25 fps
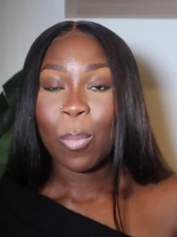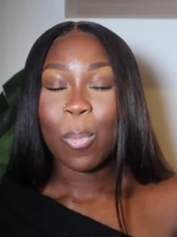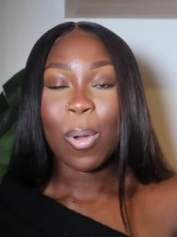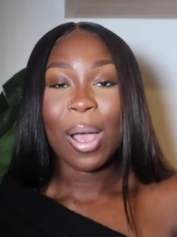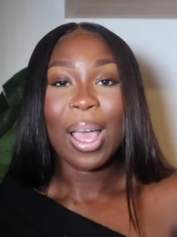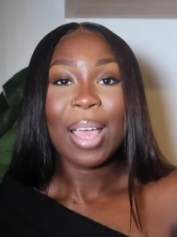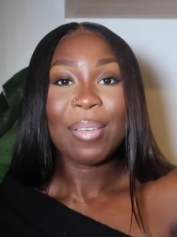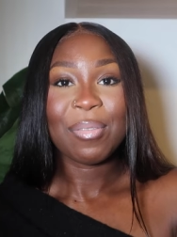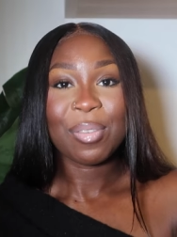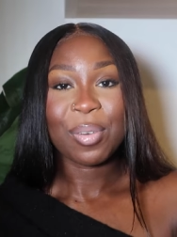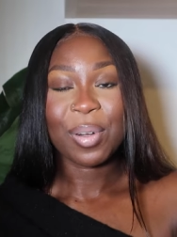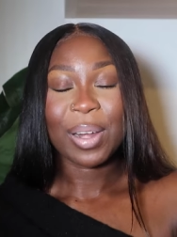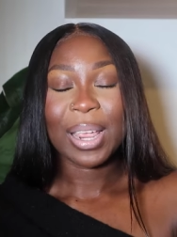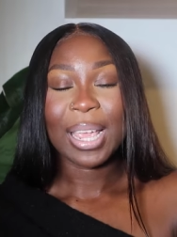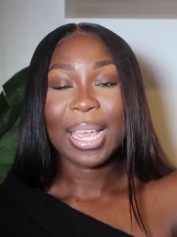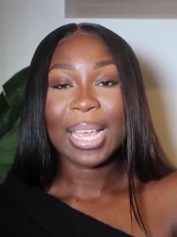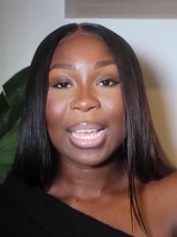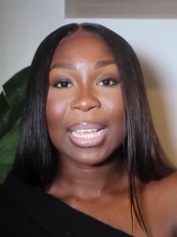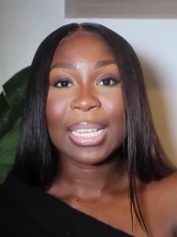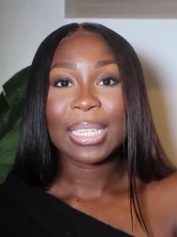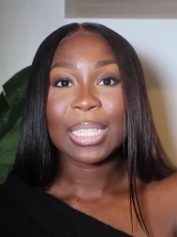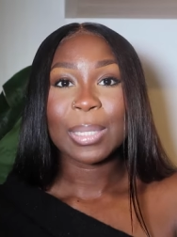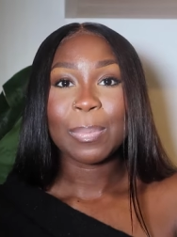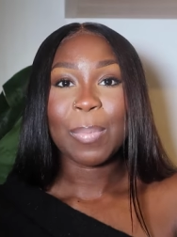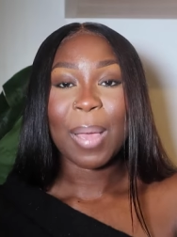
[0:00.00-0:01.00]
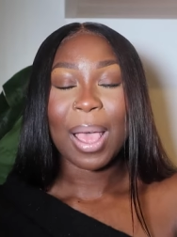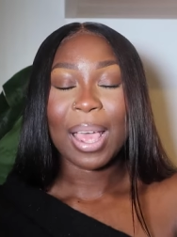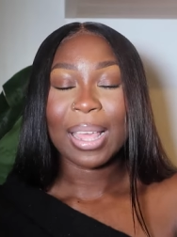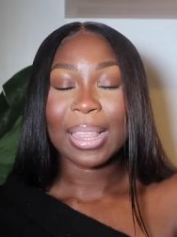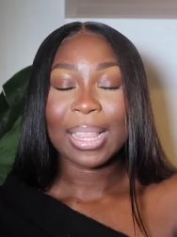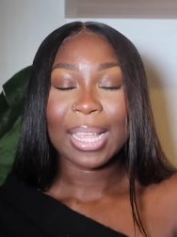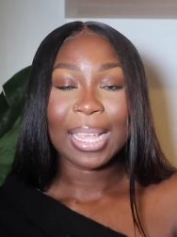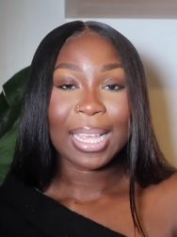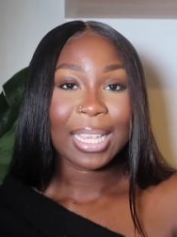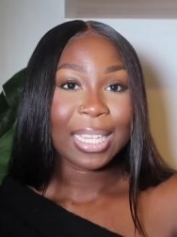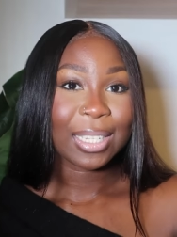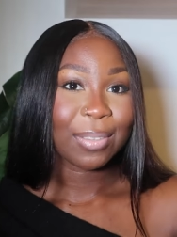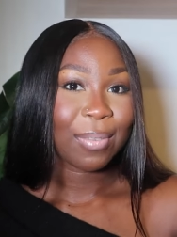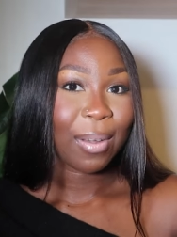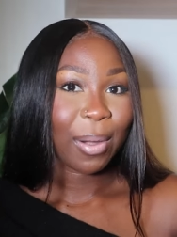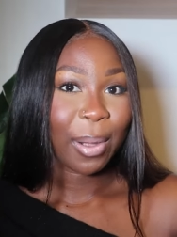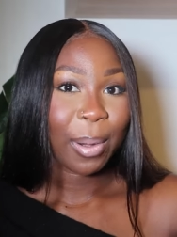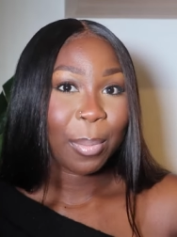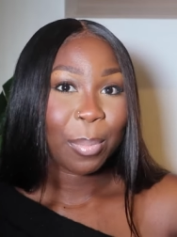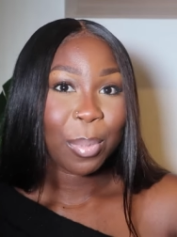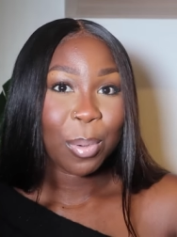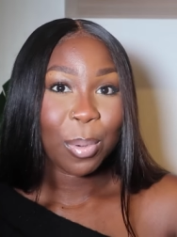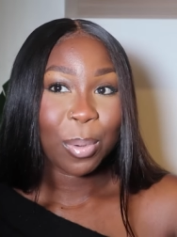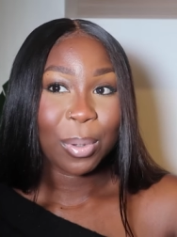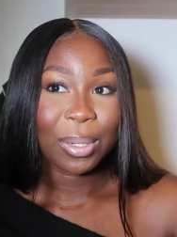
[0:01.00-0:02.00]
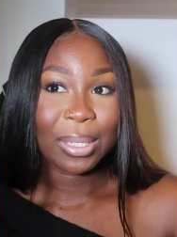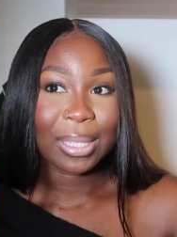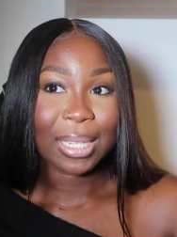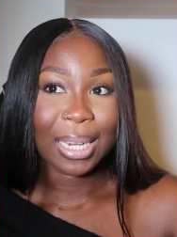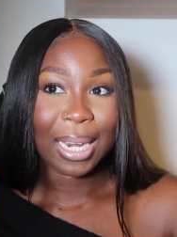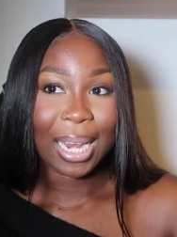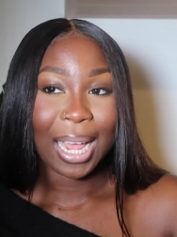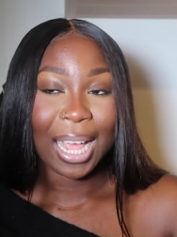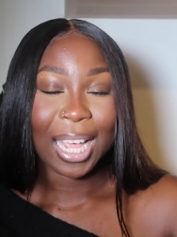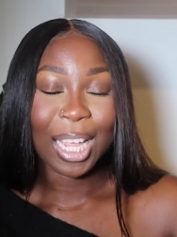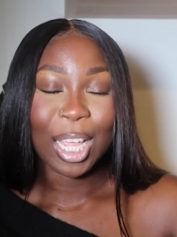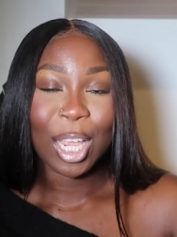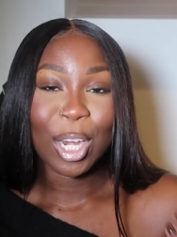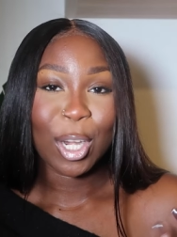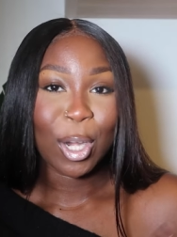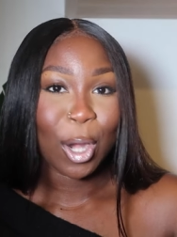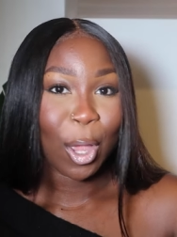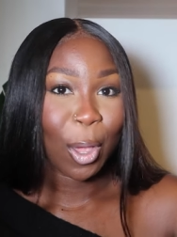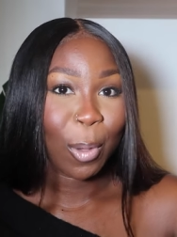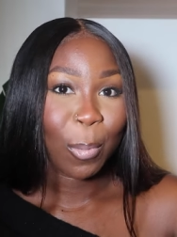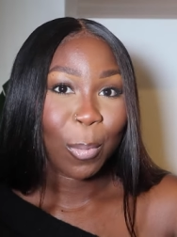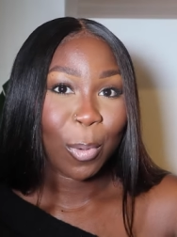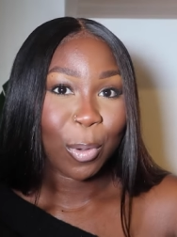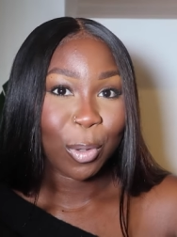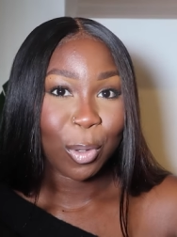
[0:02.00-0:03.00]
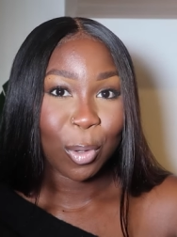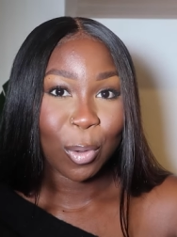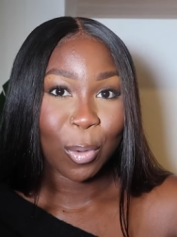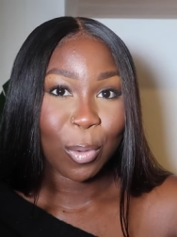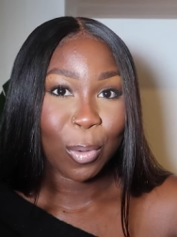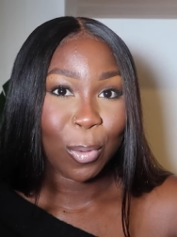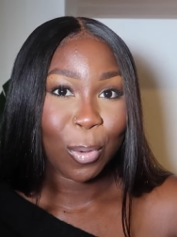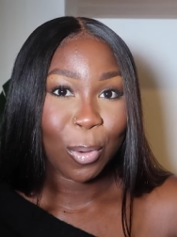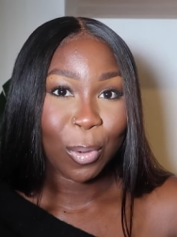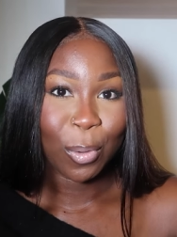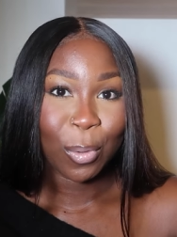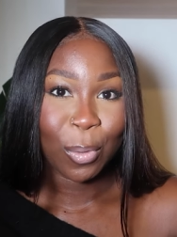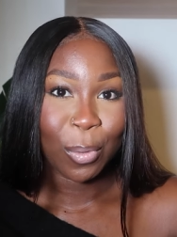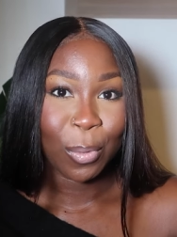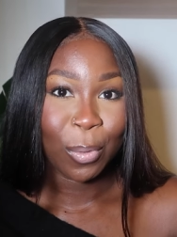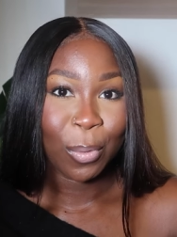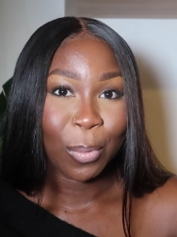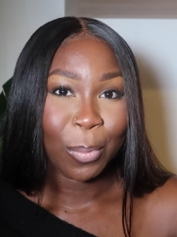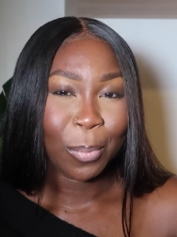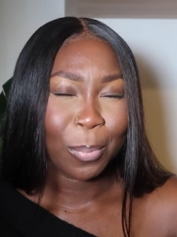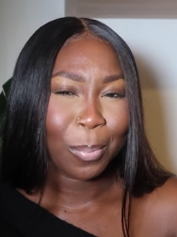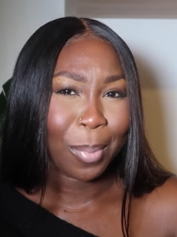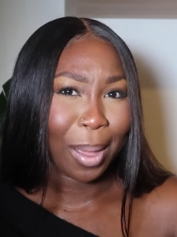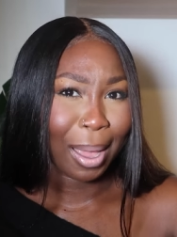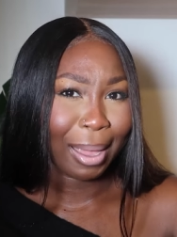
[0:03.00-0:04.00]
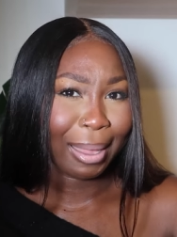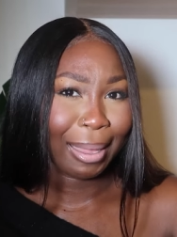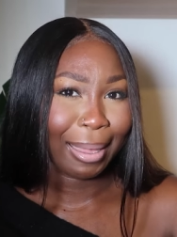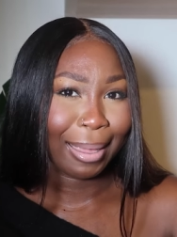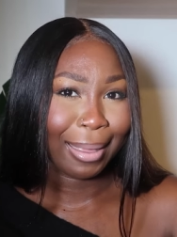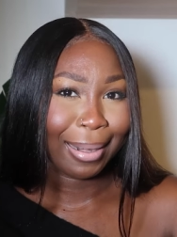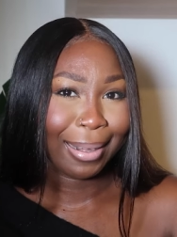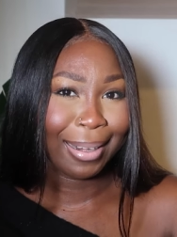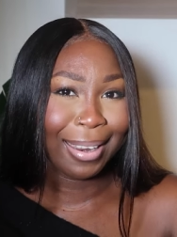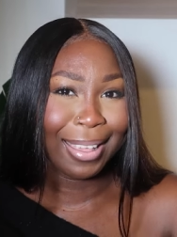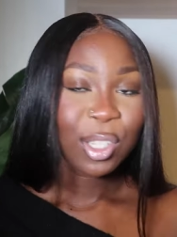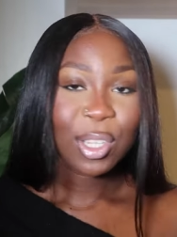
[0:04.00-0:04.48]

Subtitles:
whatever it is. But I think it's very important to like know what you're buying.